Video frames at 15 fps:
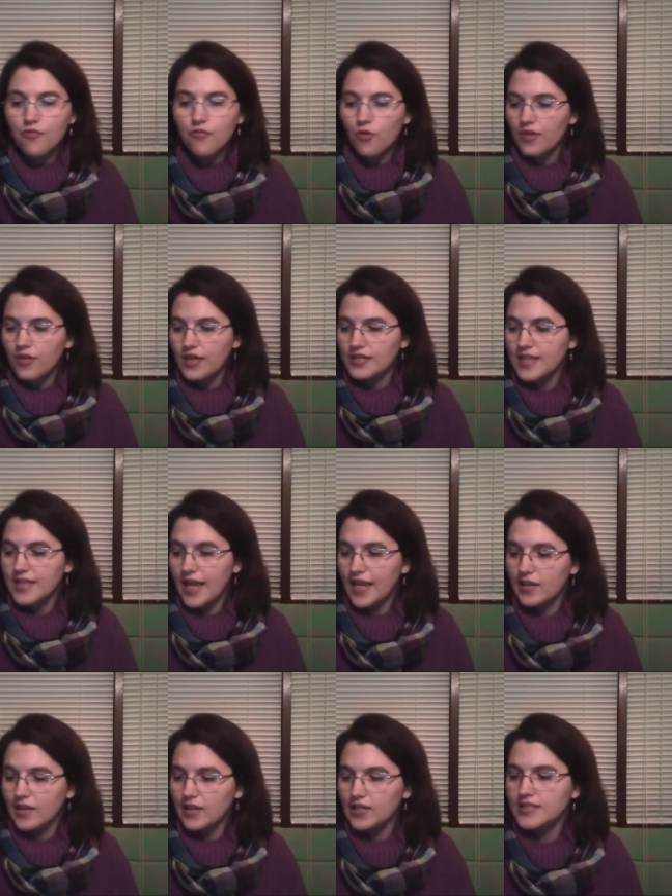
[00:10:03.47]
for the
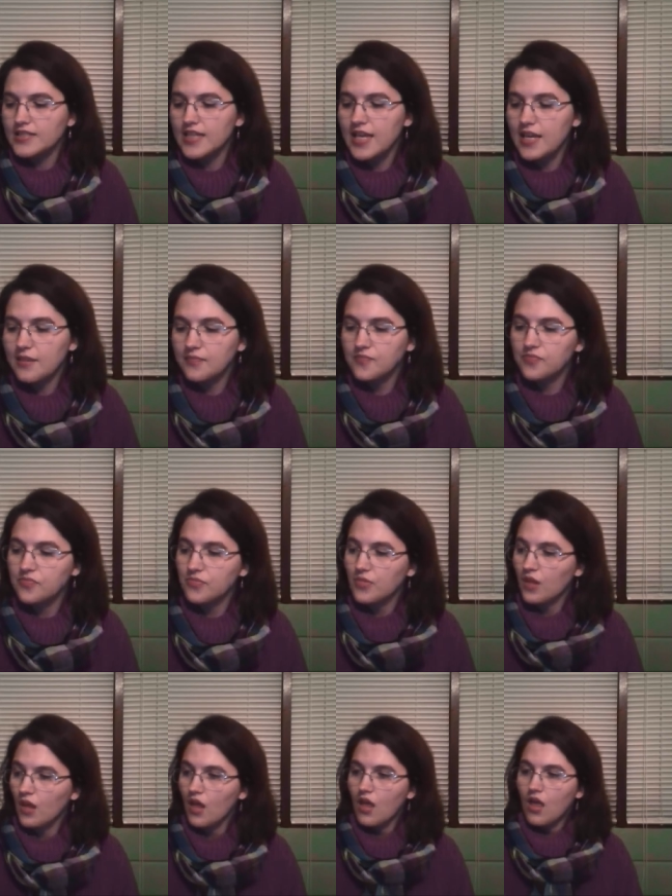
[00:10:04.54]
second list, the
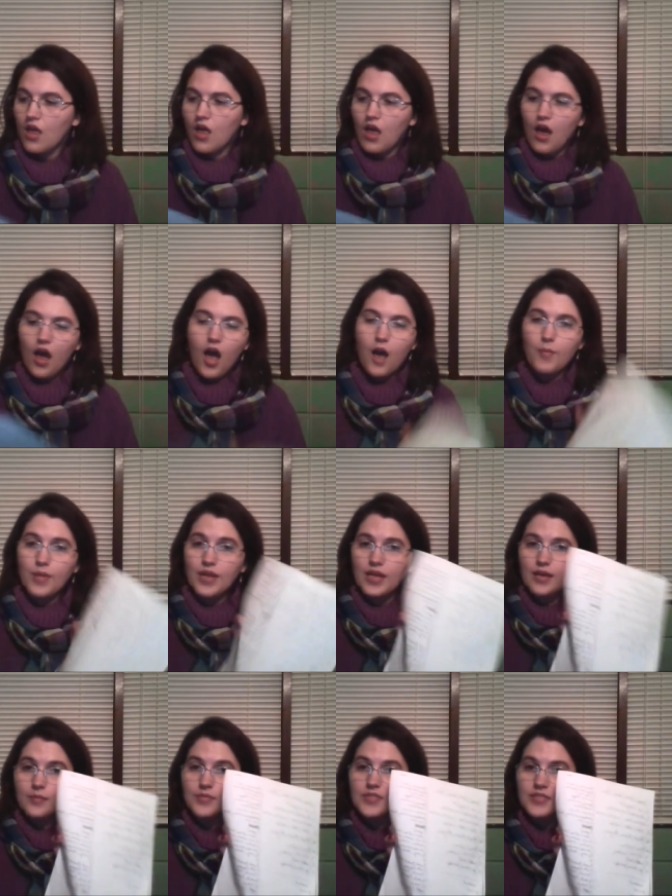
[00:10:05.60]

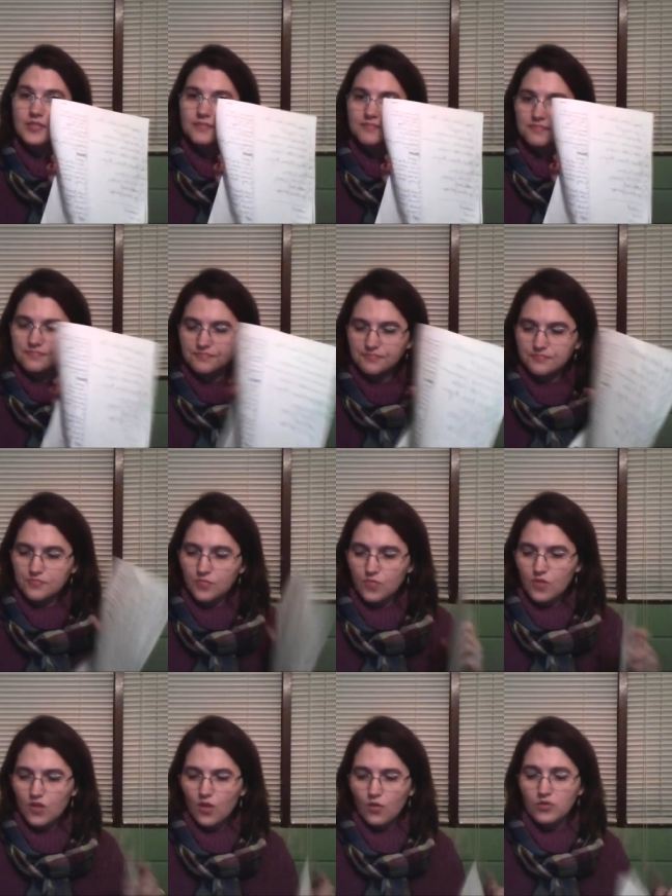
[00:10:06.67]
homonyms,
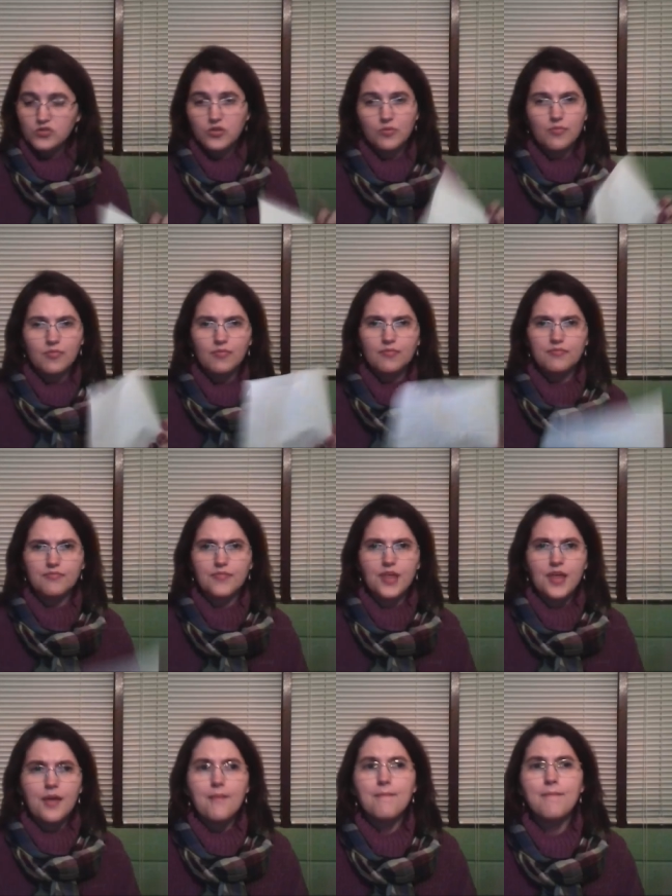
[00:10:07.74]
which will
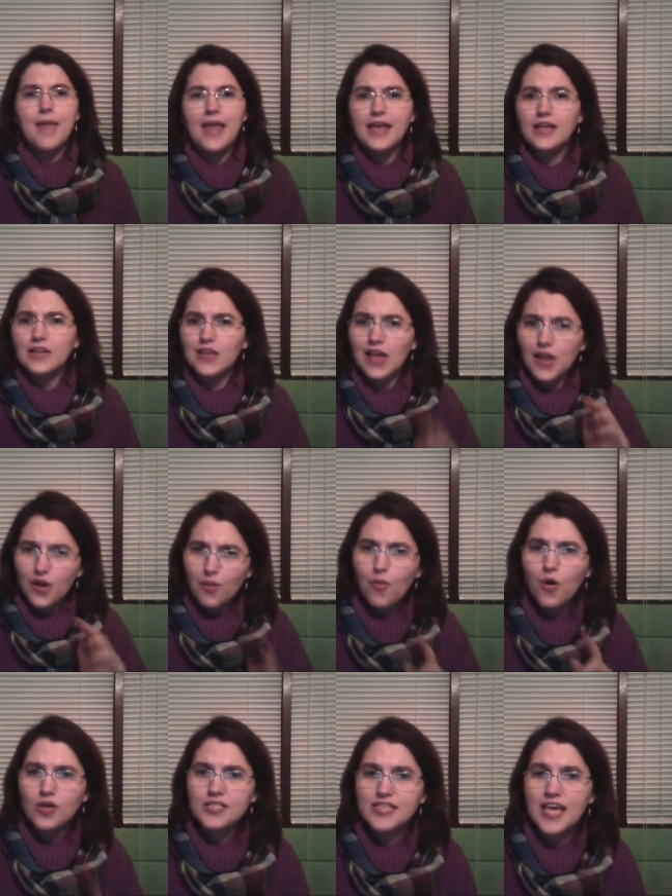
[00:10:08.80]
make a little
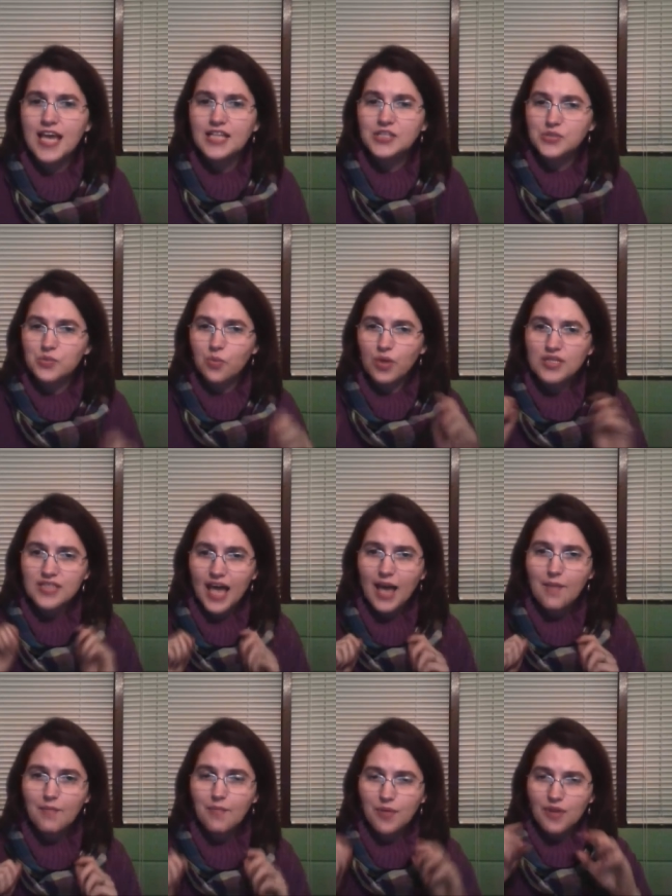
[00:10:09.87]
more sense once I
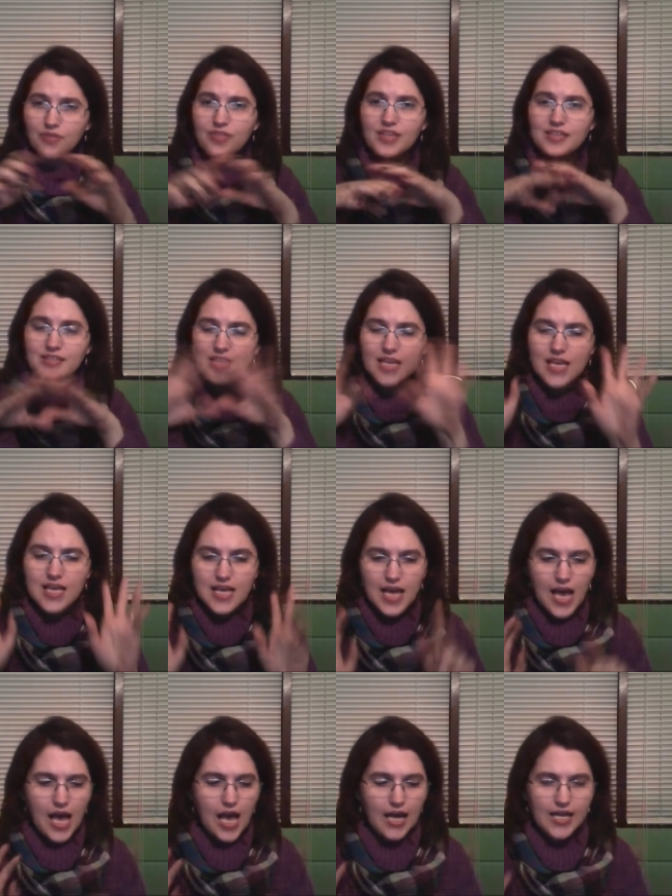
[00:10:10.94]
put the
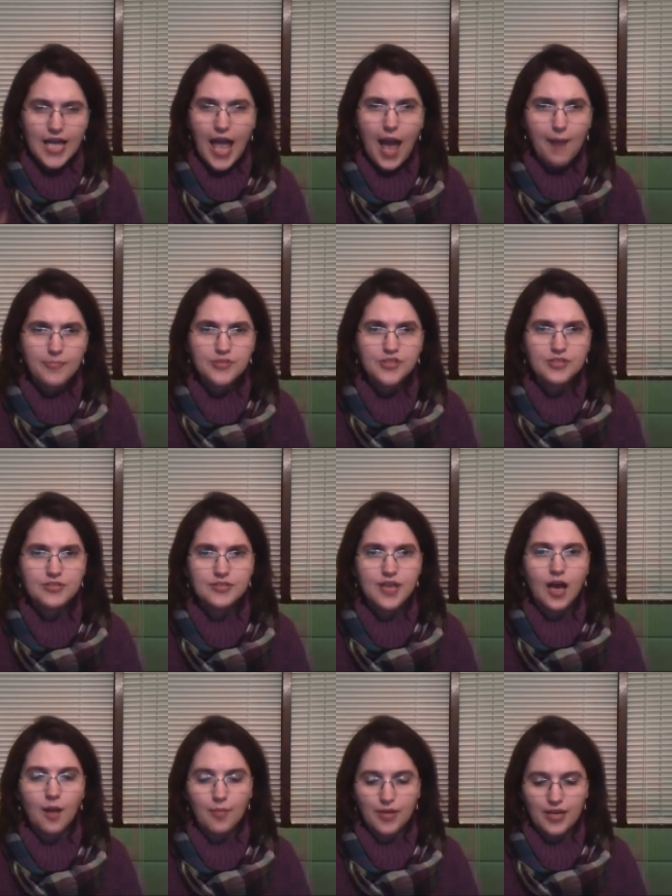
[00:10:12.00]
uh, captions
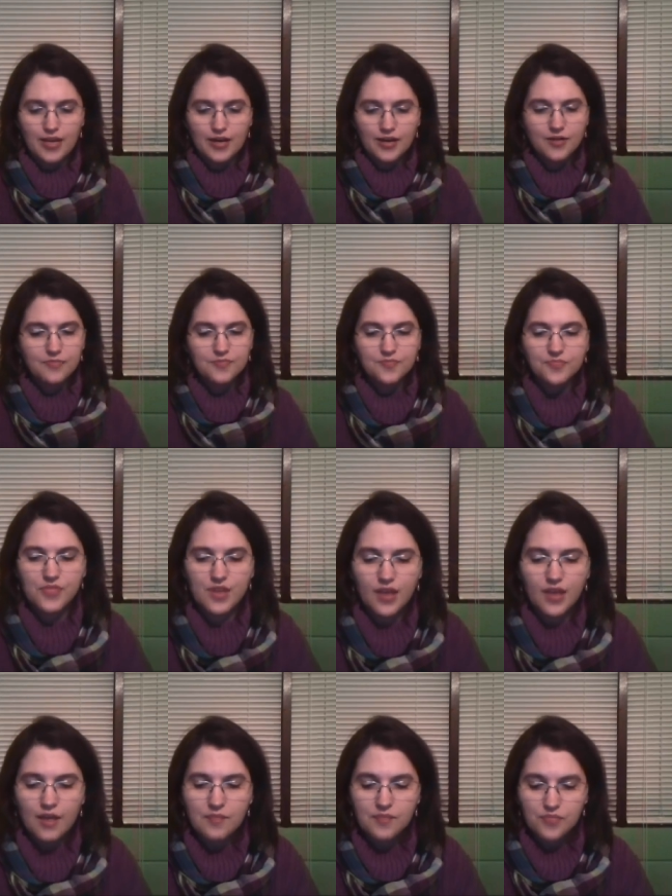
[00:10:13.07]
up here.
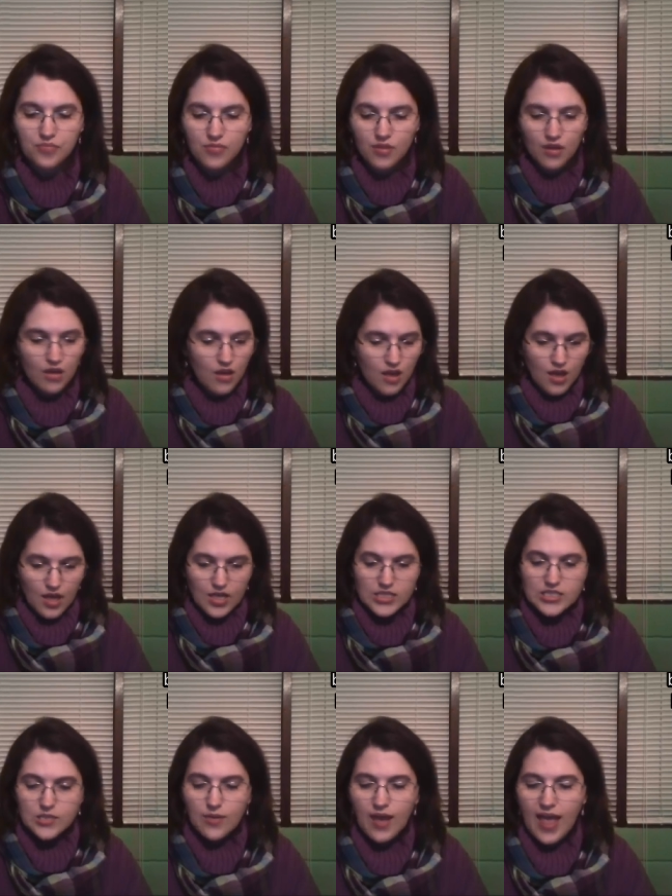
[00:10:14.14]
Okay,
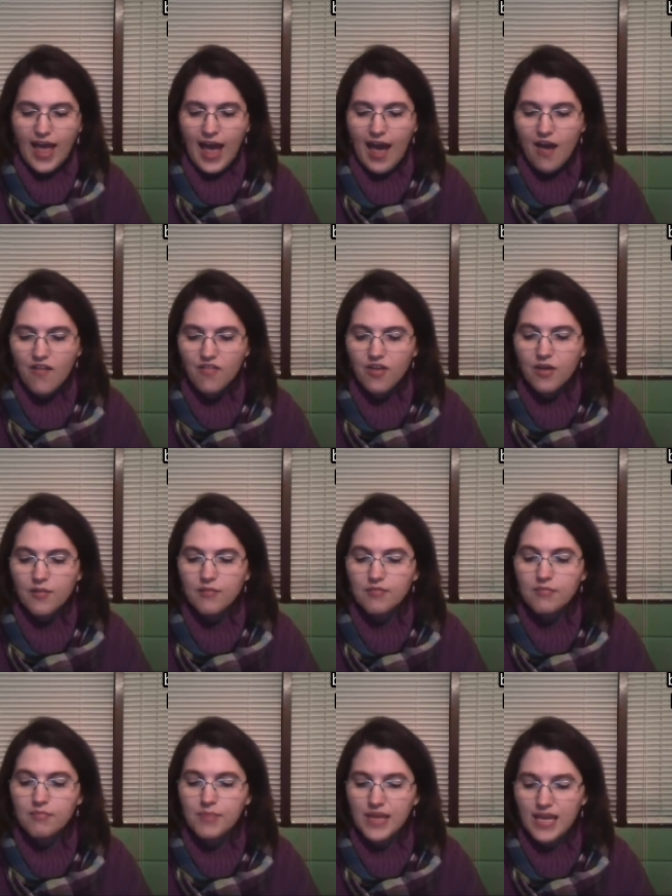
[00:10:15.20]
so I have
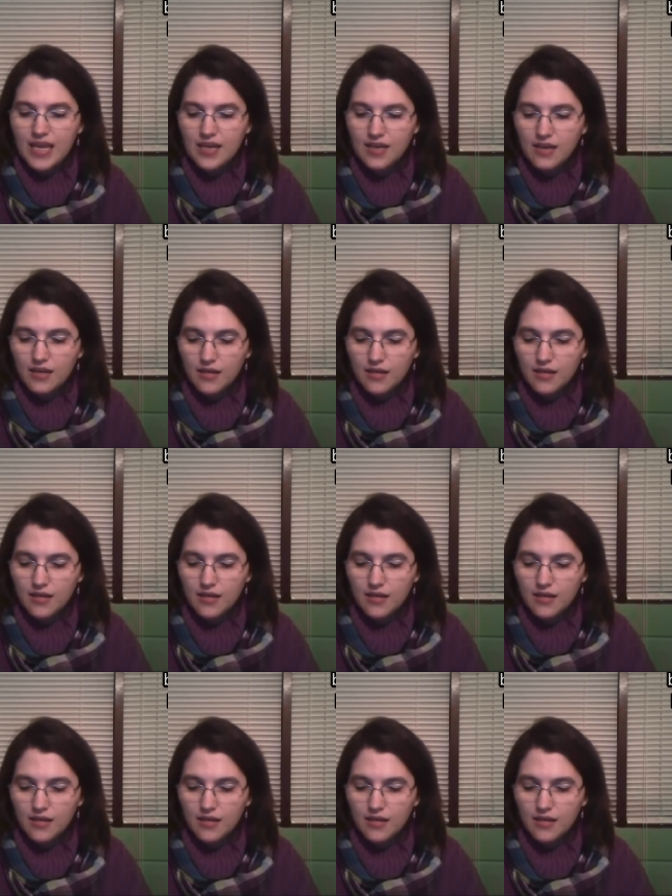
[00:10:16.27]
bean,